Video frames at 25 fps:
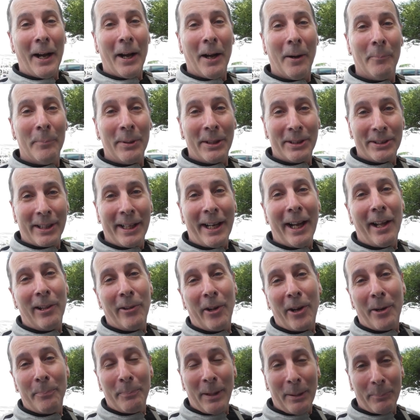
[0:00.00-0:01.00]
Because I know a
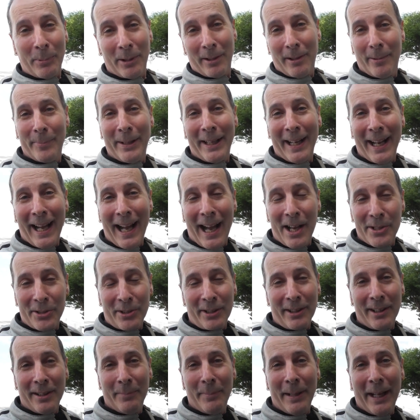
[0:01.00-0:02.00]
lot of people have been
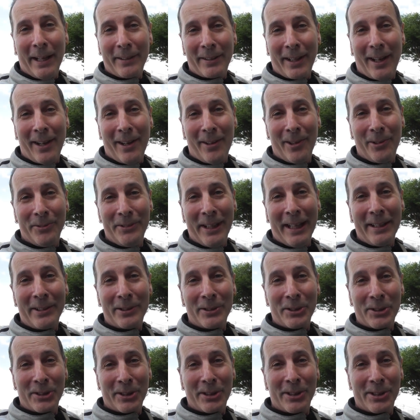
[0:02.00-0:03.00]
asking about the whole
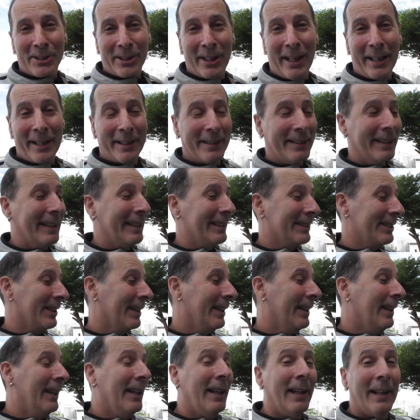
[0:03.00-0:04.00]
dental sort of side of things,
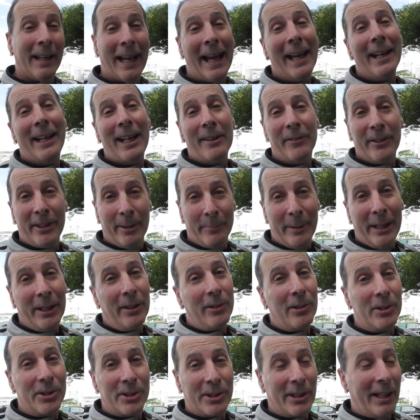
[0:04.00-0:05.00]
and even the
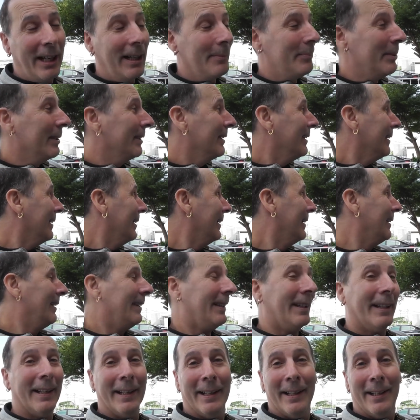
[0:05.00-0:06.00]
medical side, but
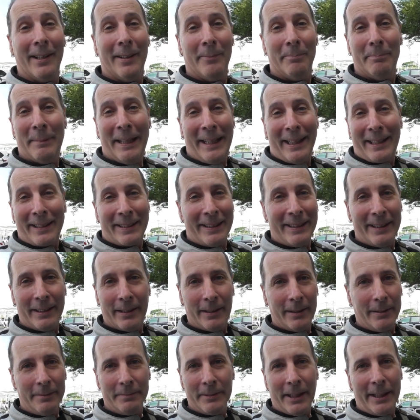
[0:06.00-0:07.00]
medically
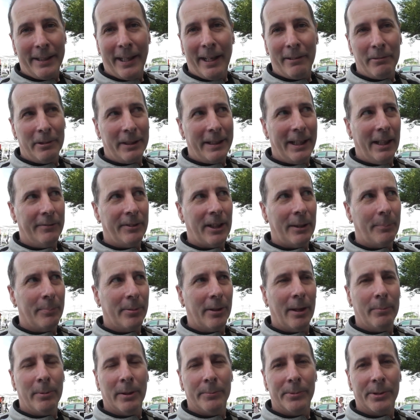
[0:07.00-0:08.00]
I don't really have any
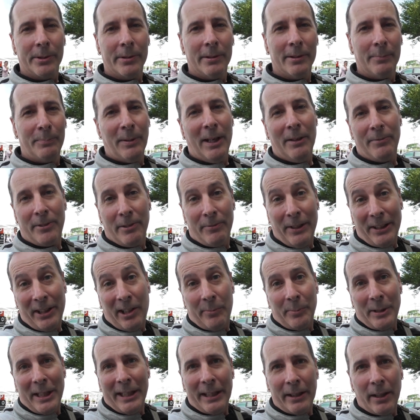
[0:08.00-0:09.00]
problems, apart from the fact
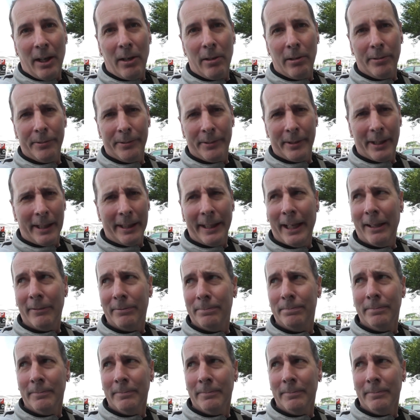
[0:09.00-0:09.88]
that I'm getting old and I have